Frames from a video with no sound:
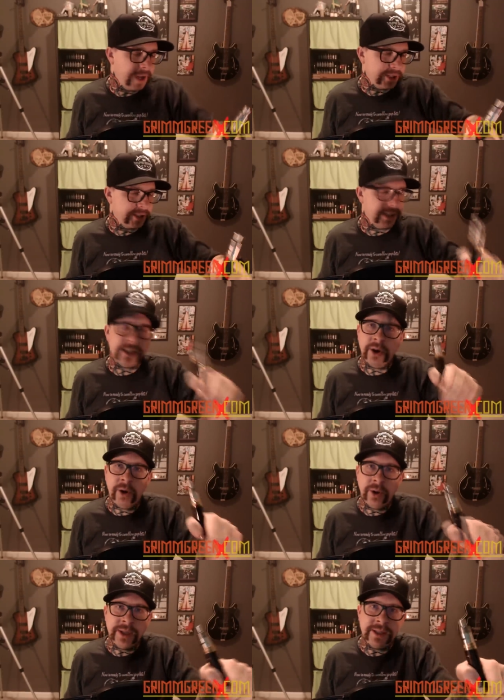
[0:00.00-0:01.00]
I just like to
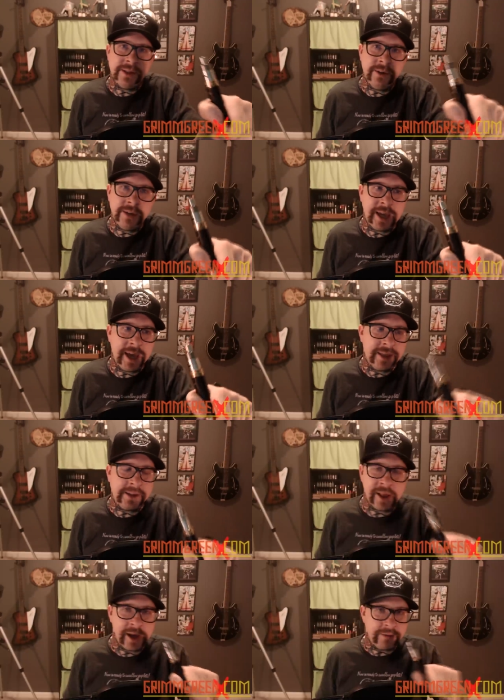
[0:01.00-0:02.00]
hold it, do the Cali
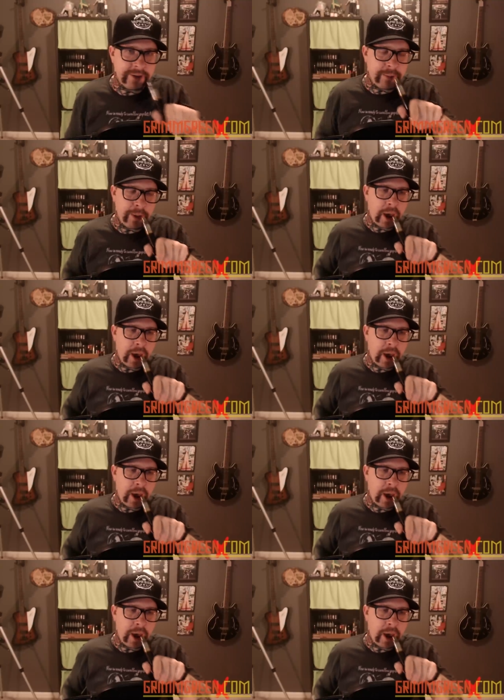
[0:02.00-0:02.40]
Claw, and vape.